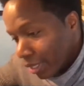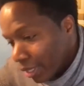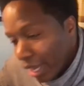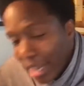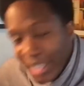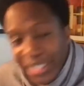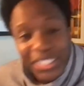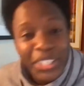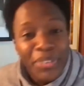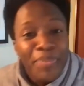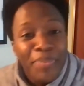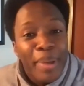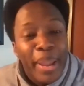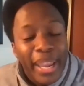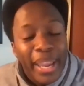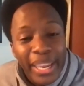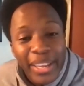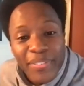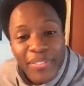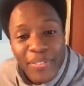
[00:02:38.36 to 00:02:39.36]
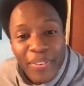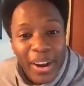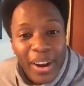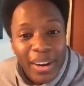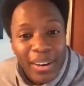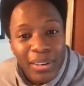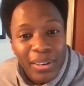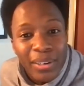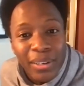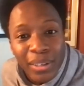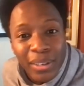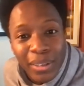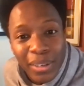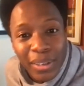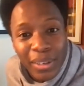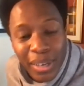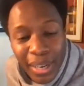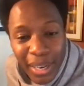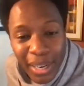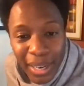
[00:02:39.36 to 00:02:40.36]
Germaine Franco
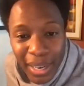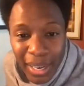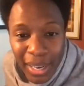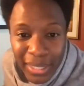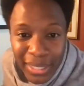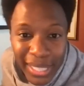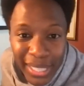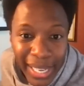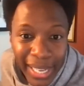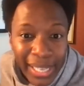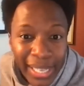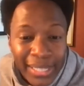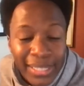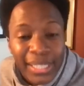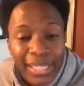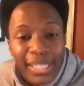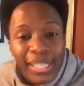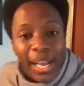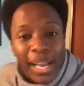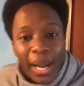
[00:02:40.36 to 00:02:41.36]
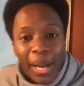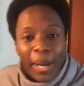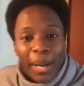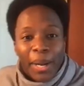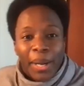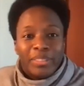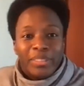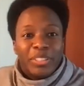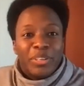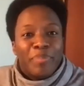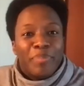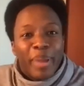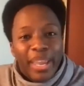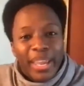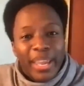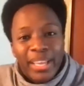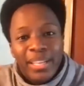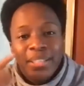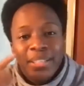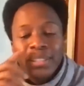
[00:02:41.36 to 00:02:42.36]
did.
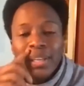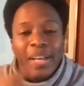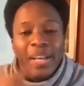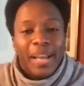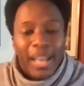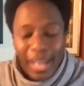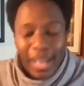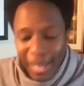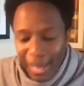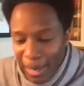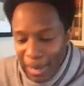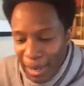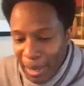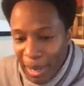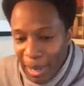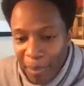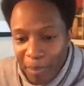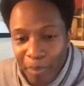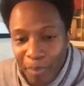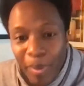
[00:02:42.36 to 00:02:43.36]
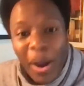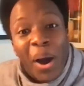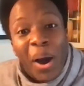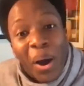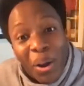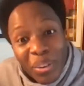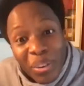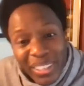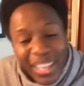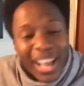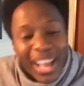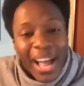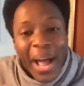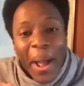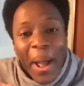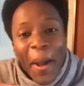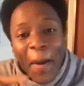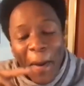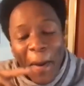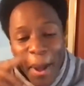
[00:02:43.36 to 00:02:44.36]
Germaine bought
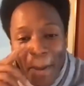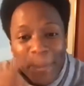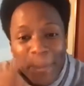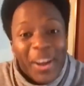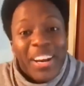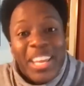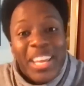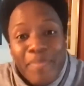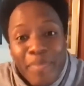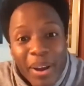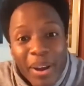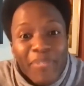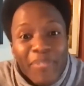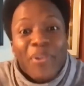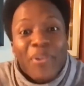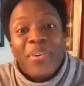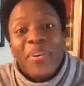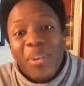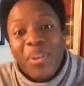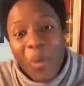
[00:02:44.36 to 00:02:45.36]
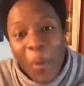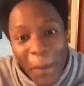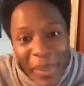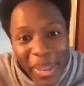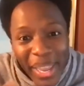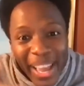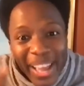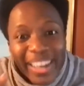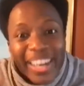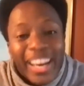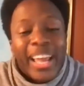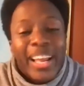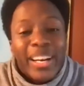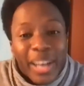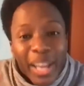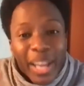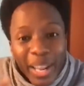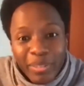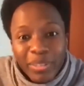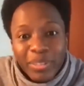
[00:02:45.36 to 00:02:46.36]
a marimba from Colombia
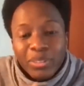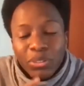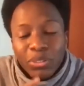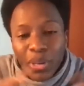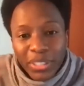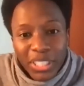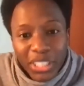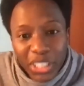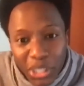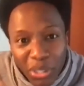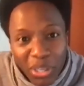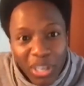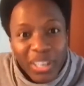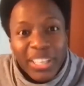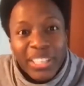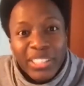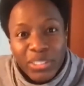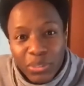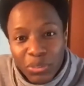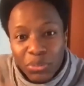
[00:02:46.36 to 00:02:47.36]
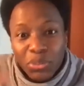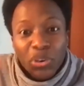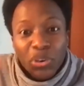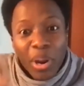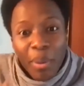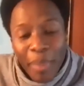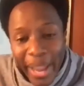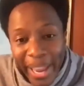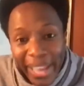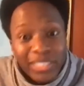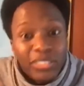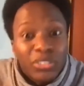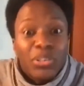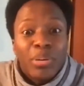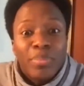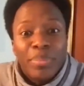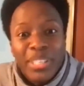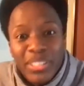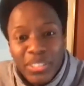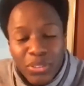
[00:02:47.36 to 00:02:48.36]
and traditional hand drum
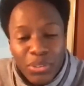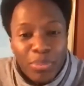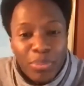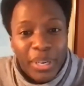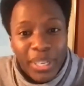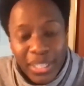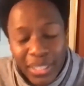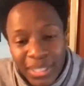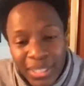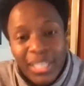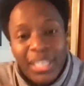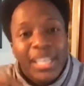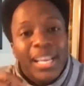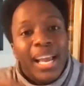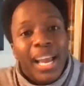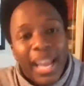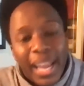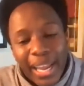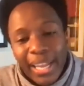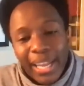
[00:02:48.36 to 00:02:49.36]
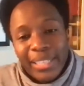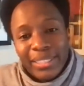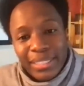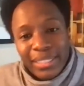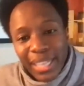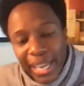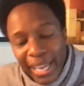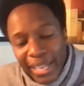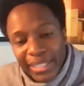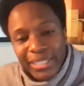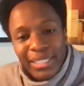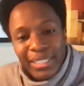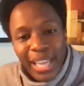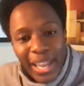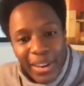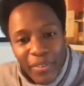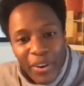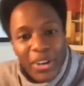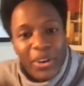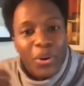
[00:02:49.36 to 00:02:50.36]
instruments, and
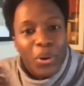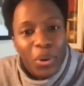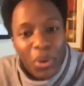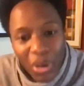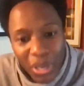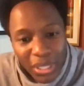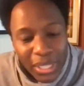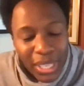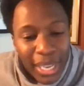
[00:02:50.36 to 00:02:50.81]
they record